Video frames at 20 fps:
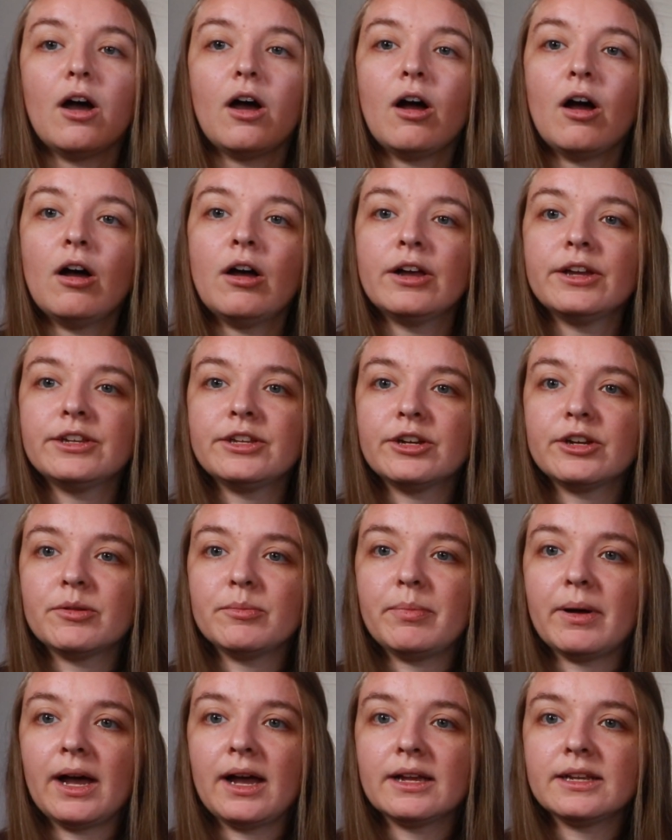On your
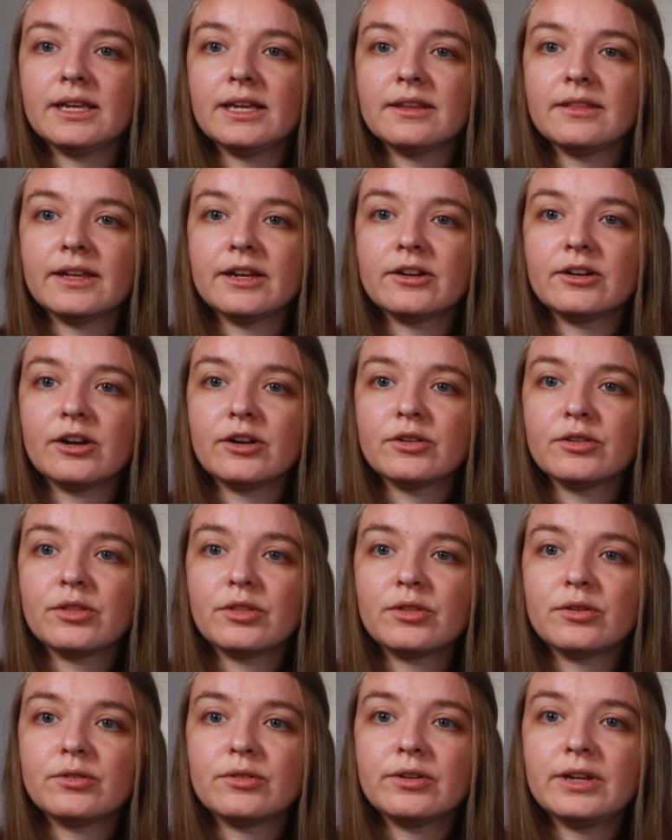body there are
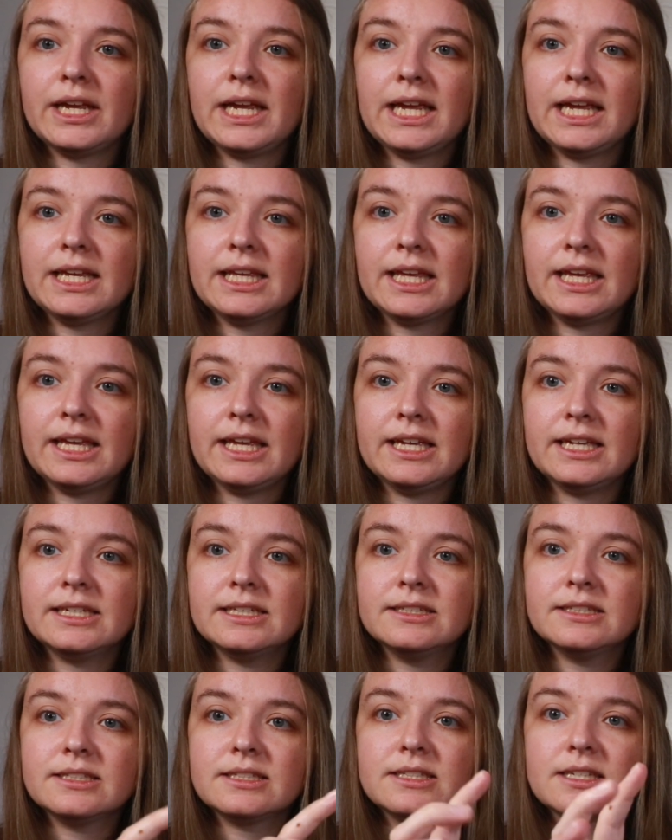3
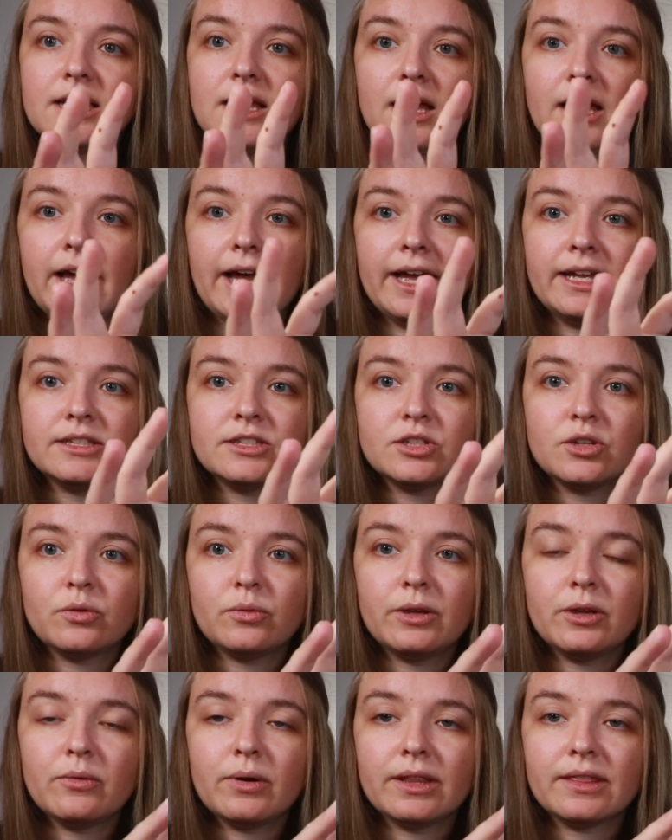keys, and so
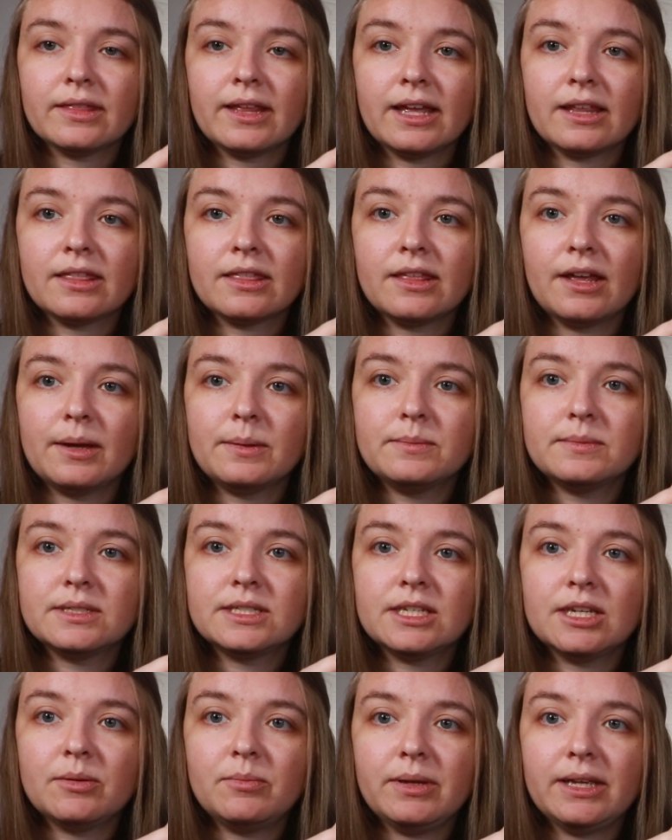we want that thumb
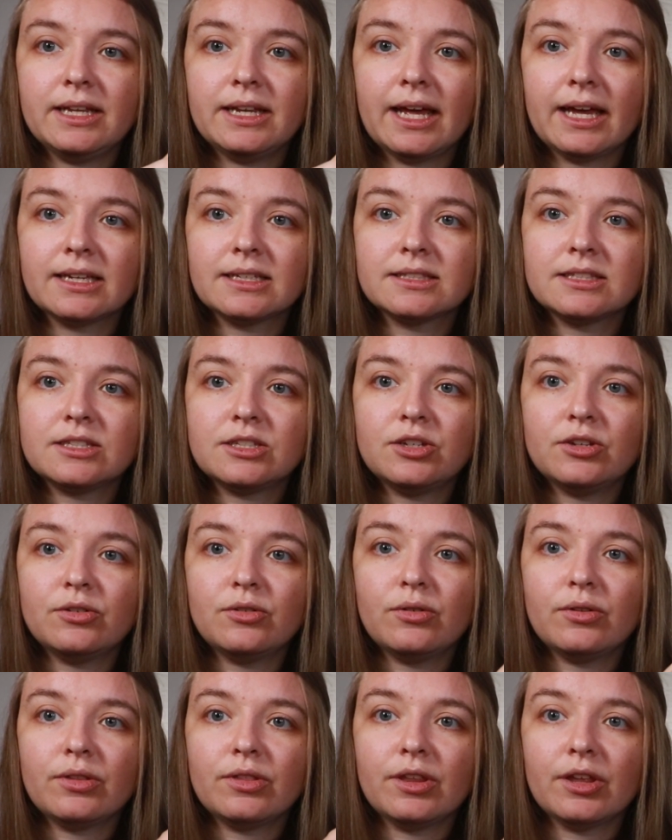to be next
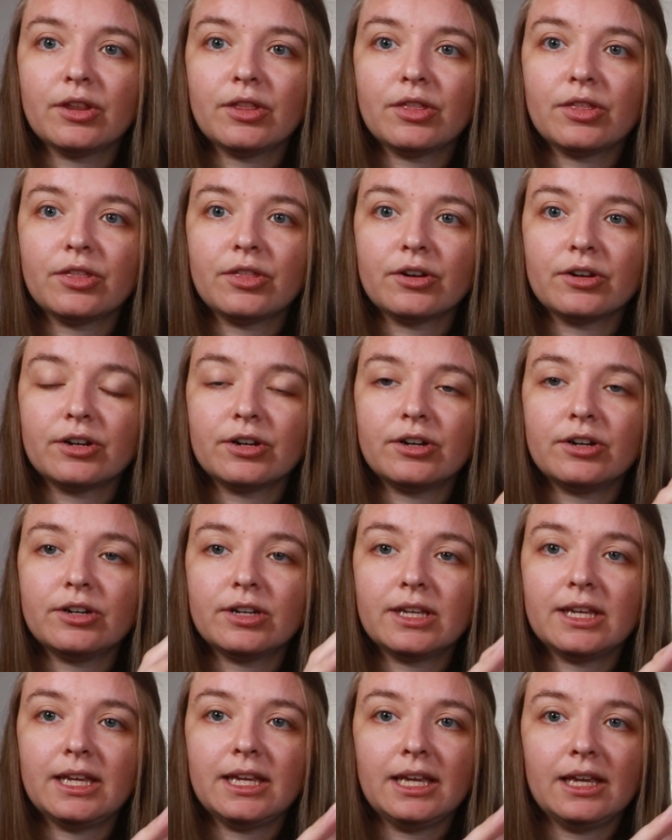to the
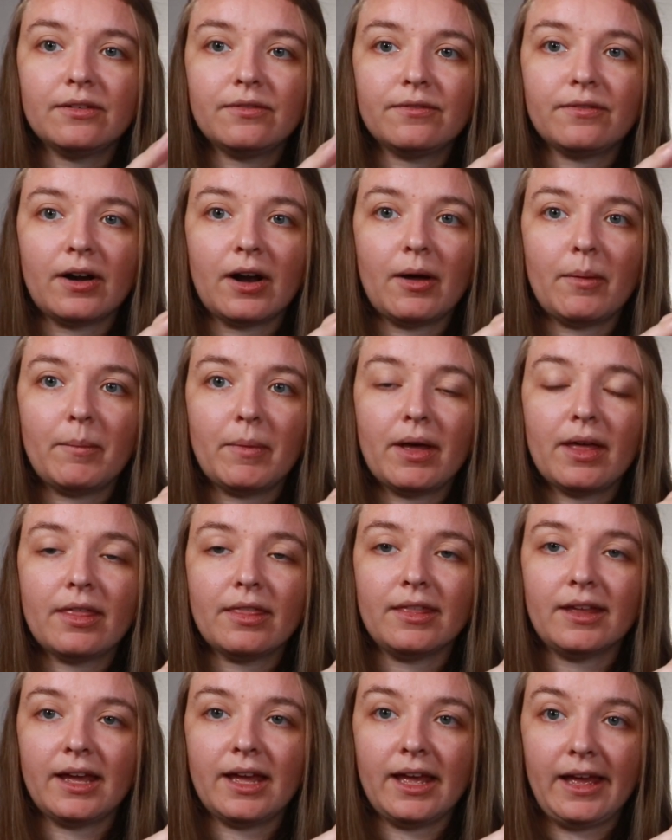3rd key from
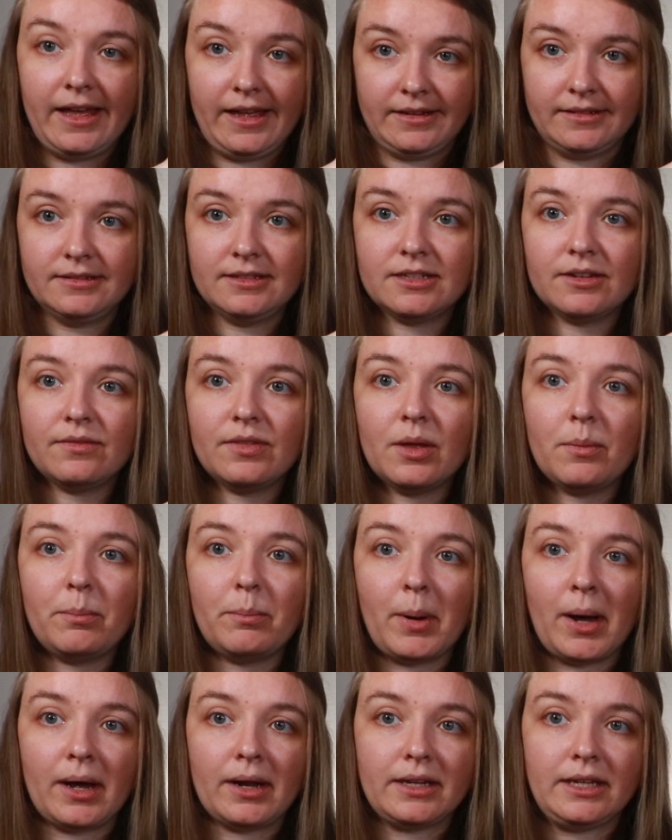the end of the
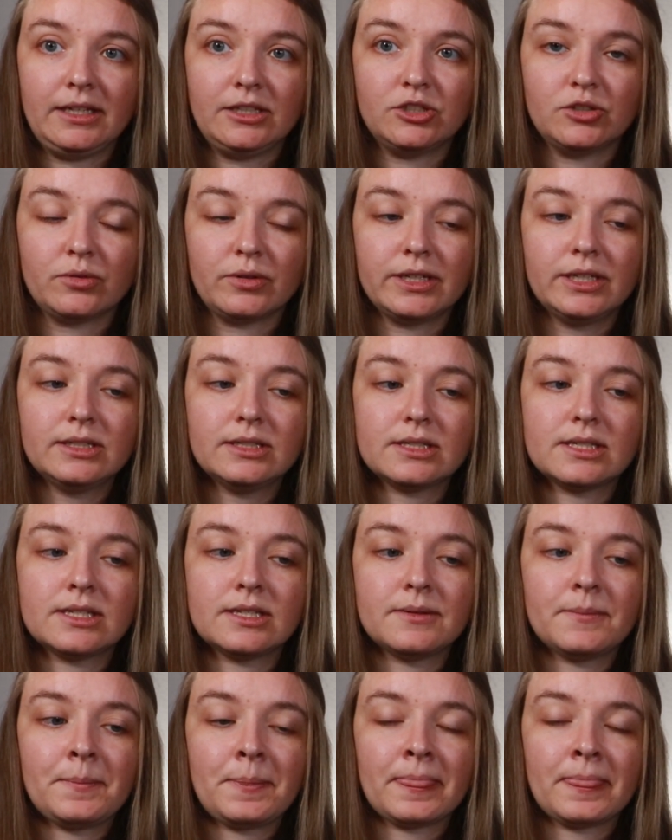body joint